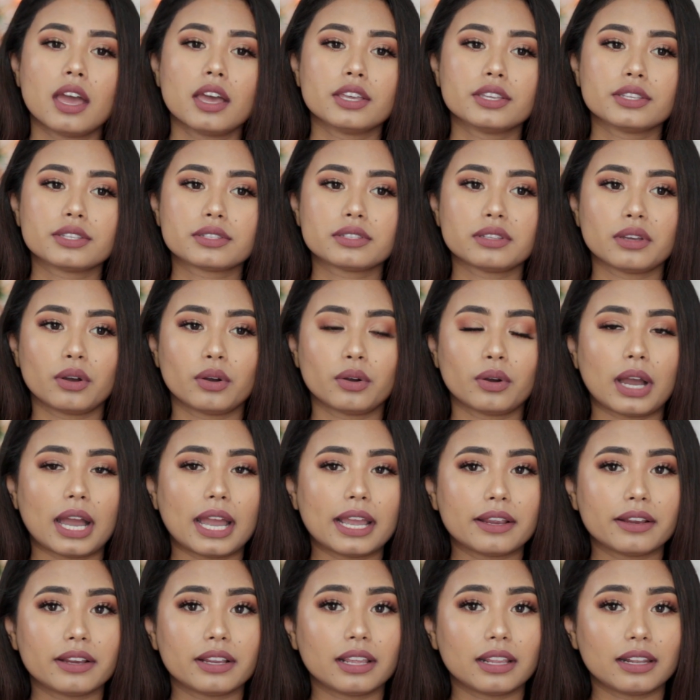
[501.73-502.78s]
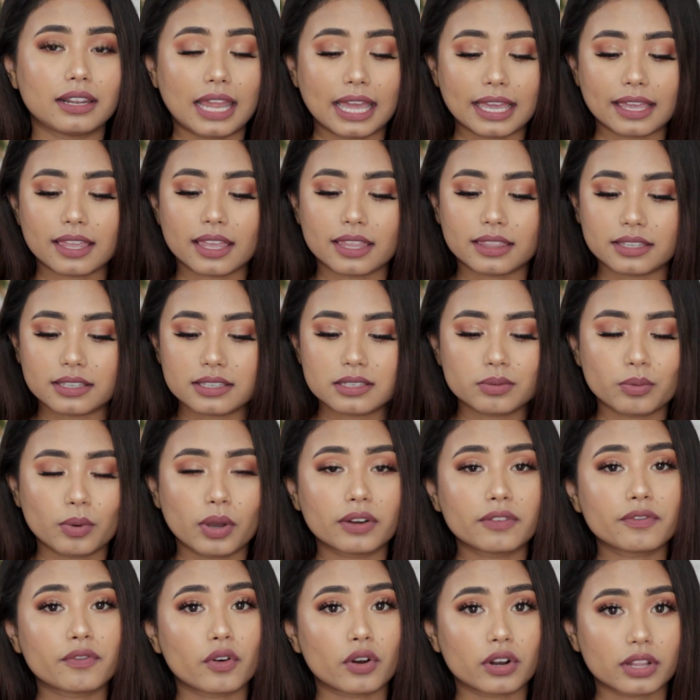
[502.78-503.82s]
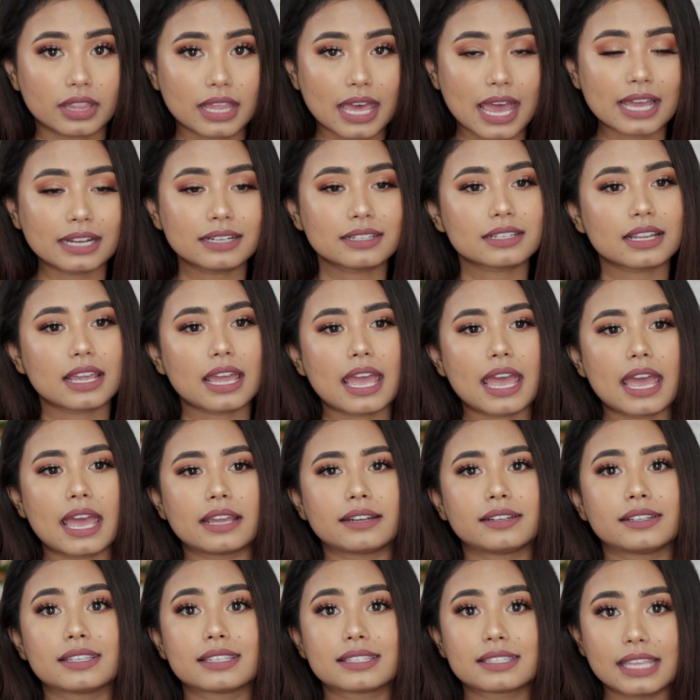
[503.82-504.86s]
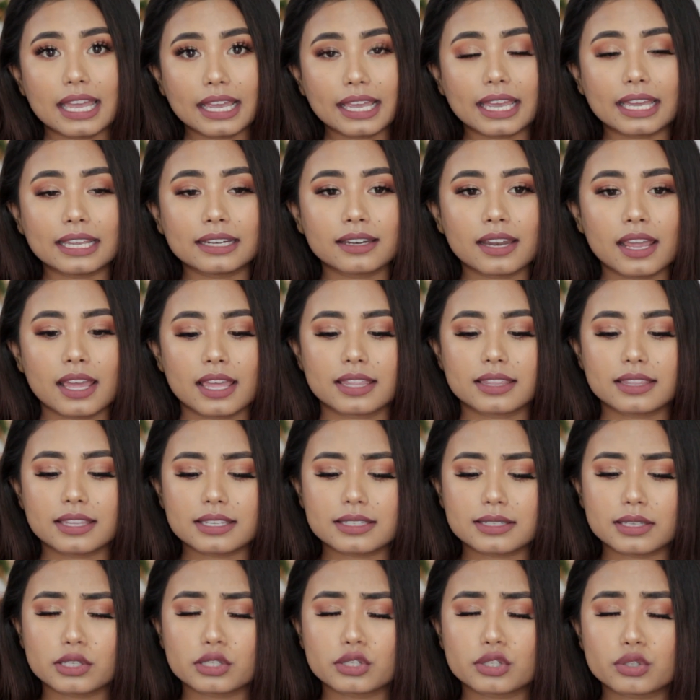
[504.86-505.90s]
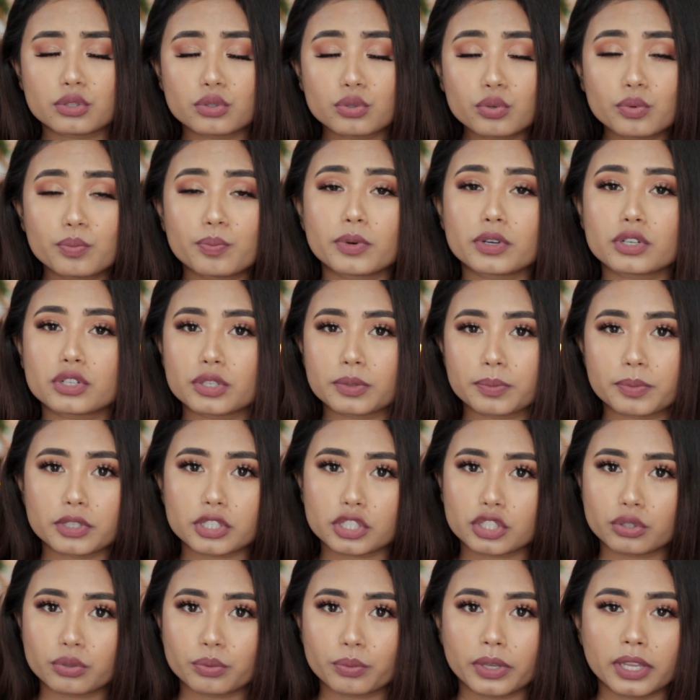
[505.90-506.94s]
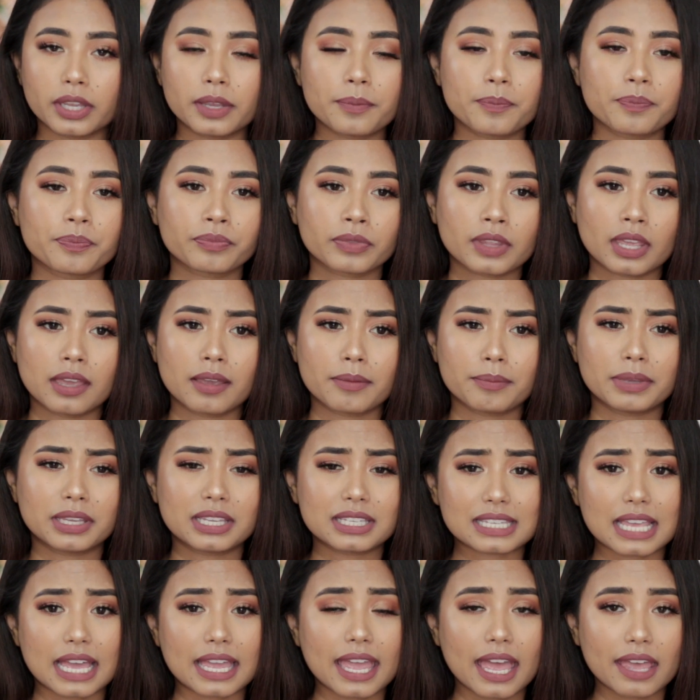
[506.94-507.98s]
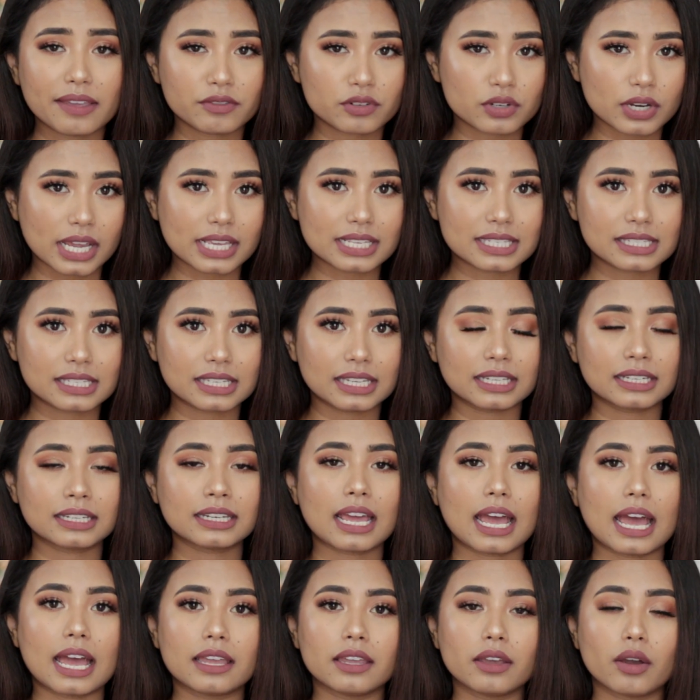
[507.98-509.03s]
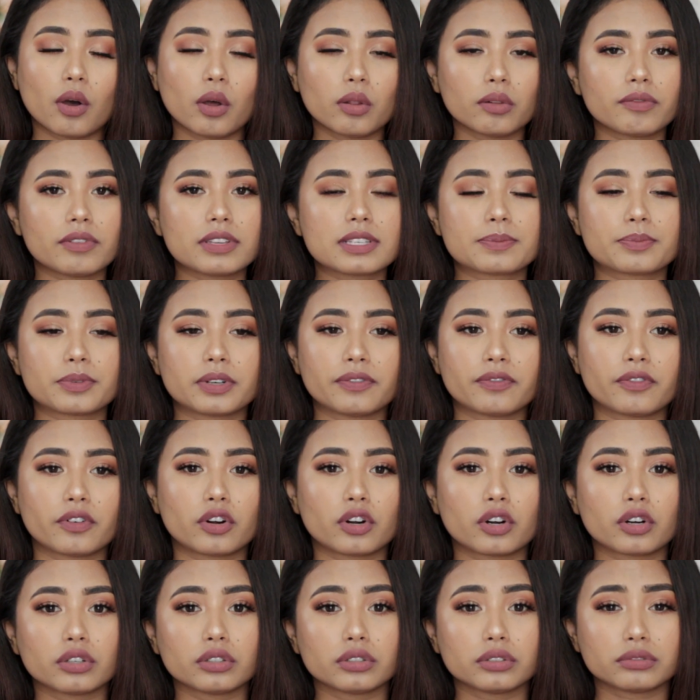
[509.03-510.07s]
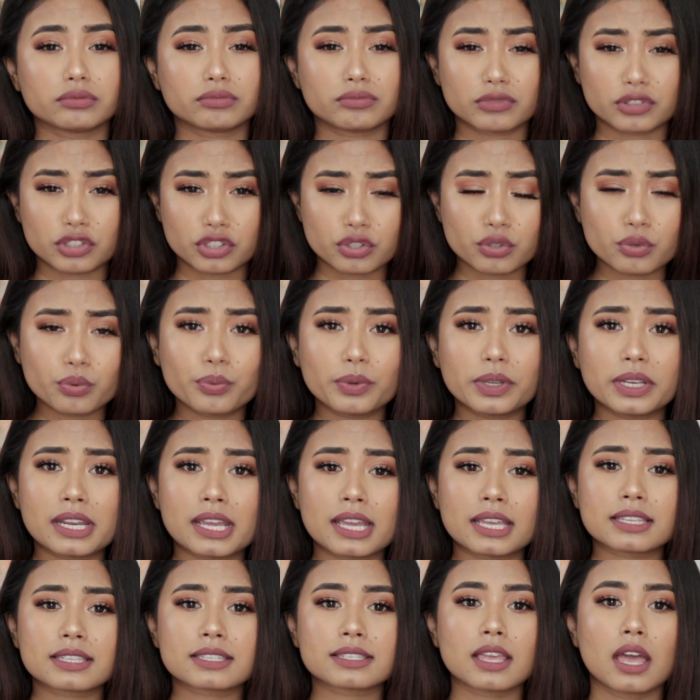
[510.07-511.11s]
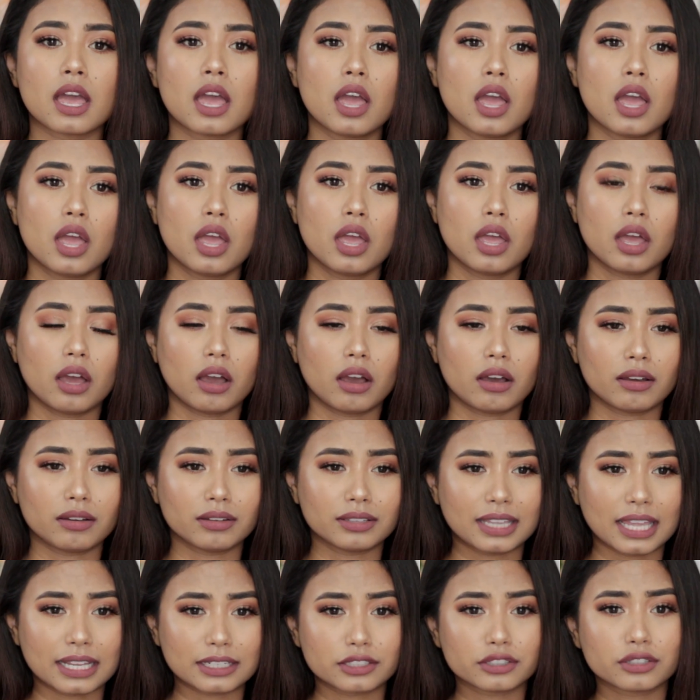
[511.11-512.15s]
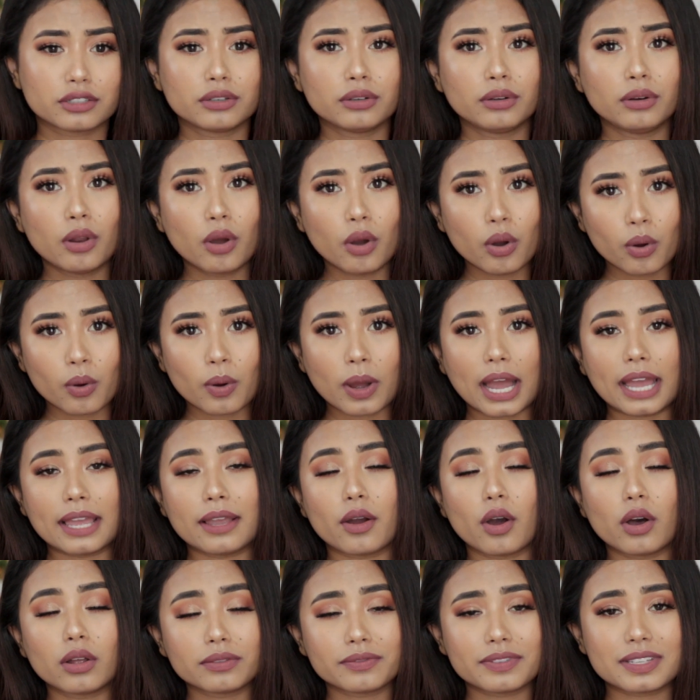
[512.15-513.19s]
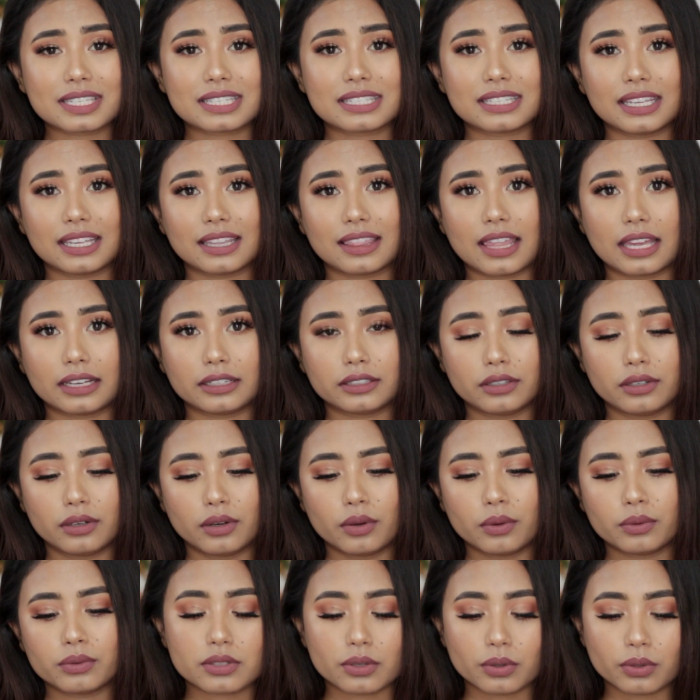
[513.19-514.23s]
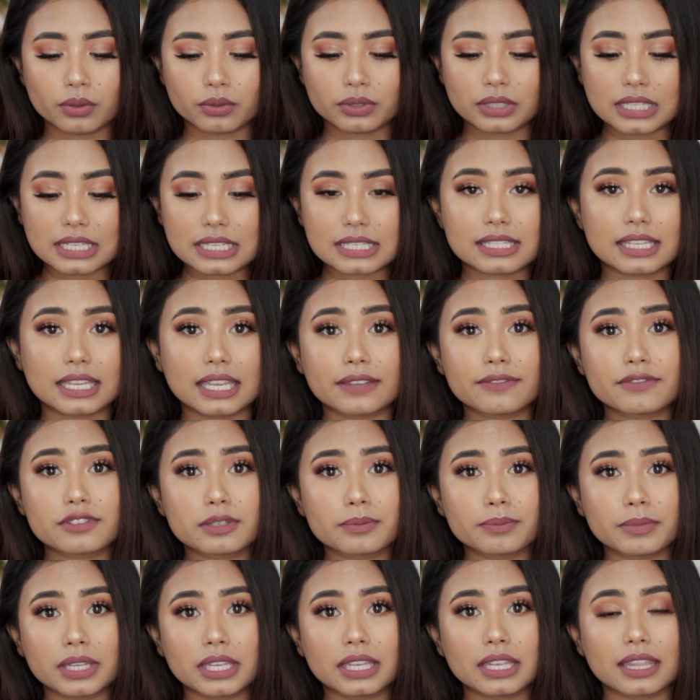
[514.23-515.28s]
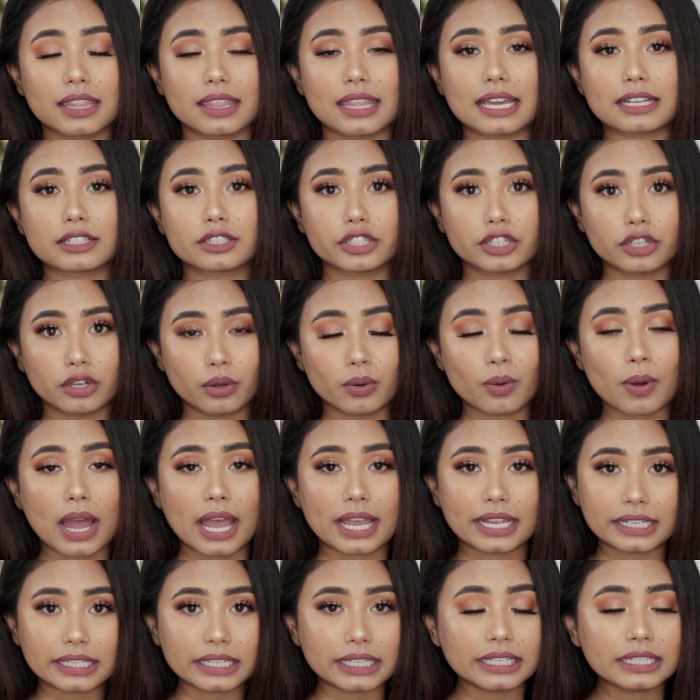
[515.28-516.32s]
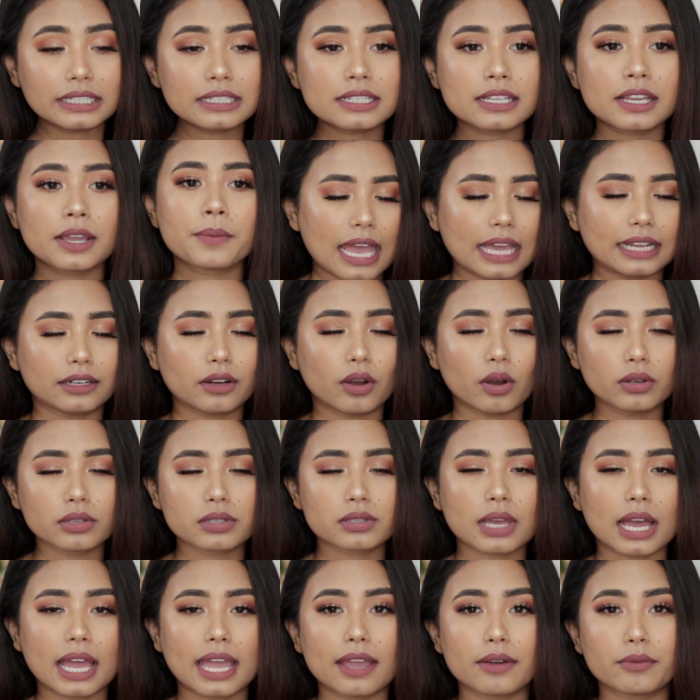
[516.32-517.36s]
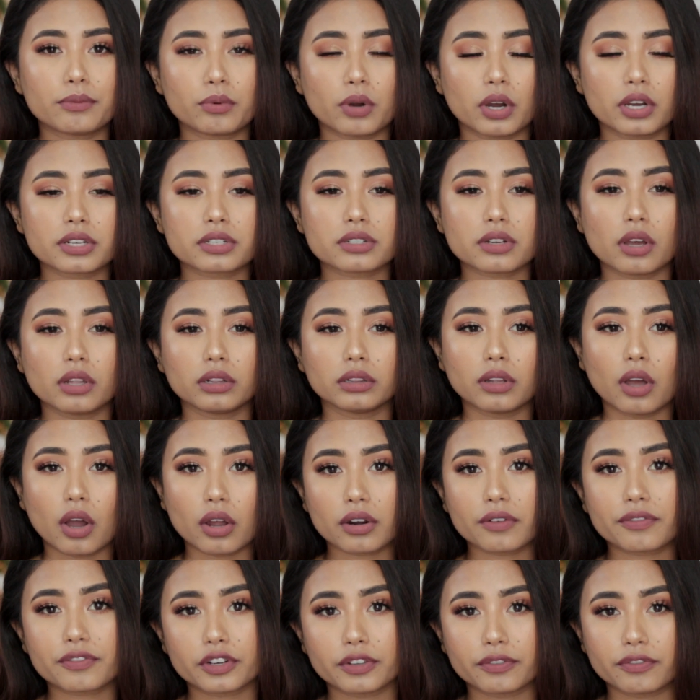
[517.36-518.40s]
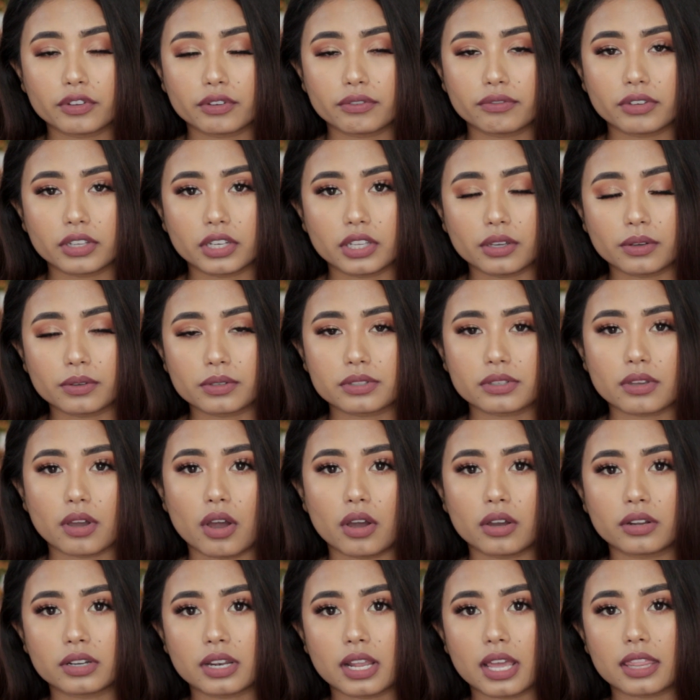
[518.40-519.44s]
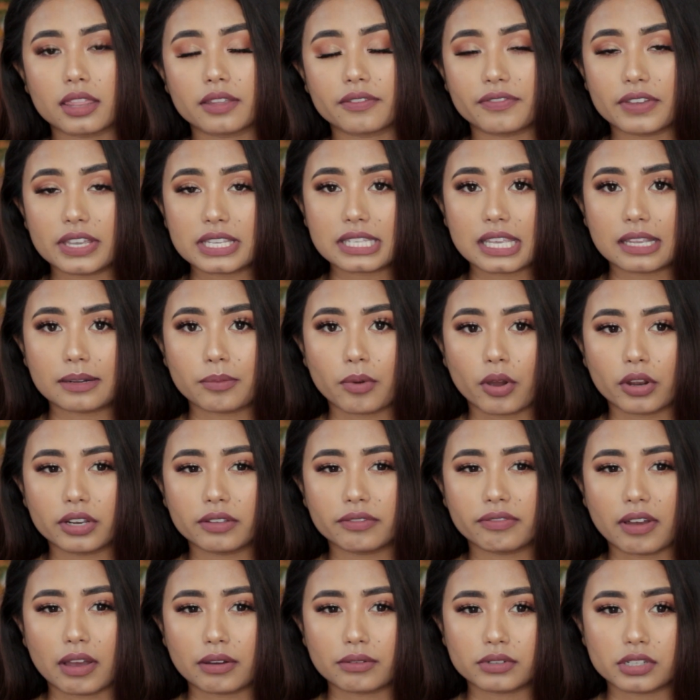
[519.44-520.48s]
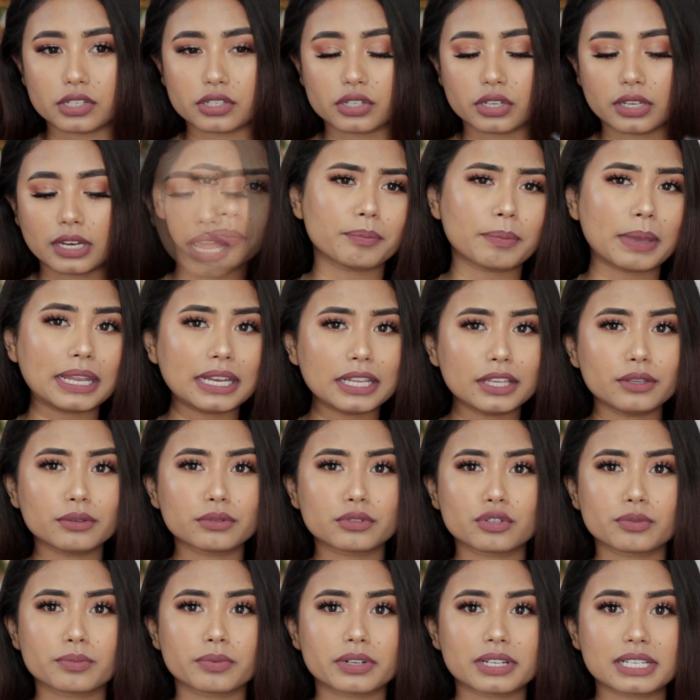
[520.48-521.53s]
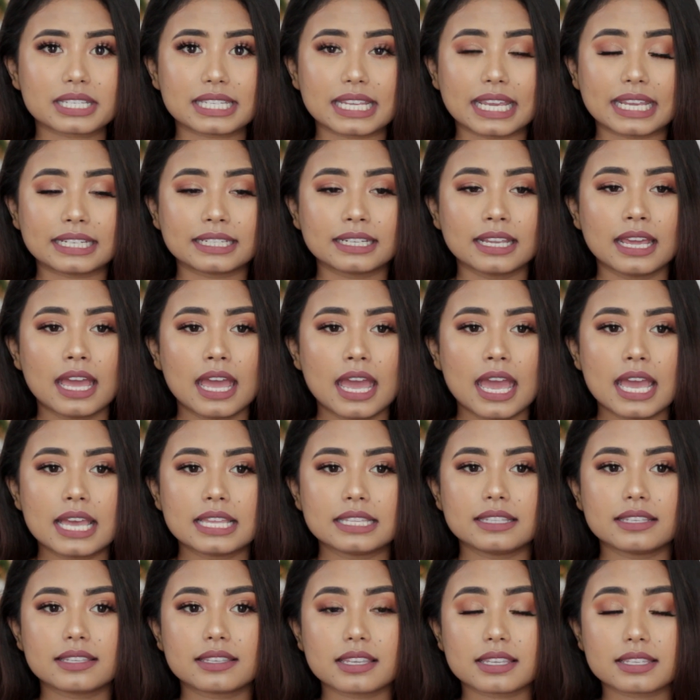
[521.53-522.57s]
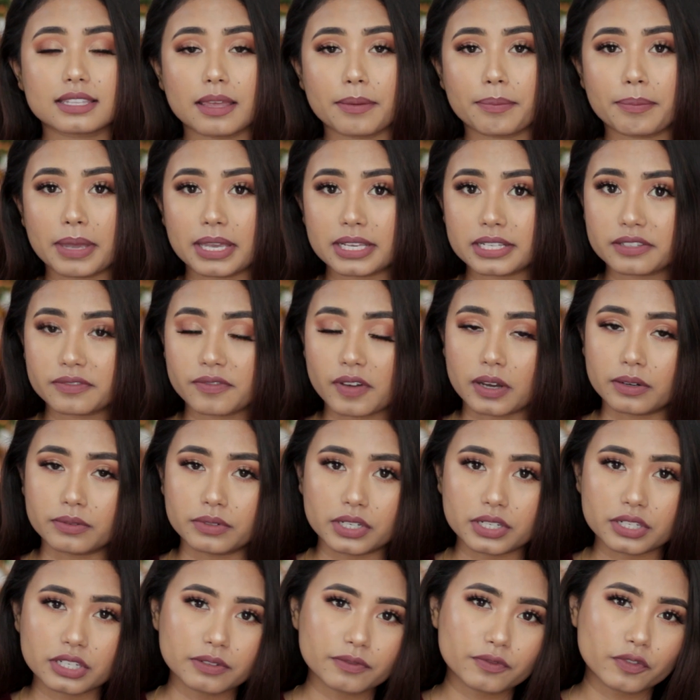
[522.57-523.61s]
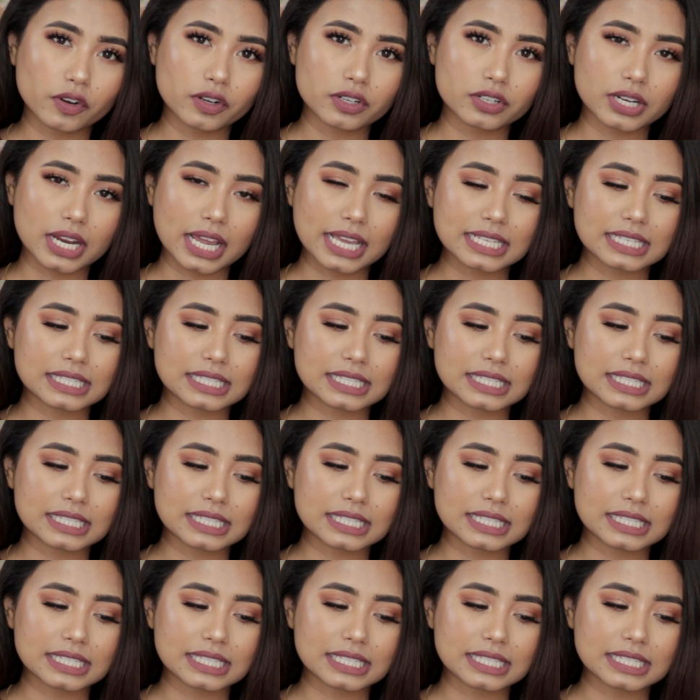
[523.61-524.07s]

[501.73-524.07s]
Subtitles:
so I like this one for that. And second, this is super dewy. Because I have dry skin, I always prefer dewiness, that glow. I always need that glow, so this gives me that glow I need. And also I have watched a lot of review videos on the face and body foundation. Many YouTubers said this is the best foundation for dry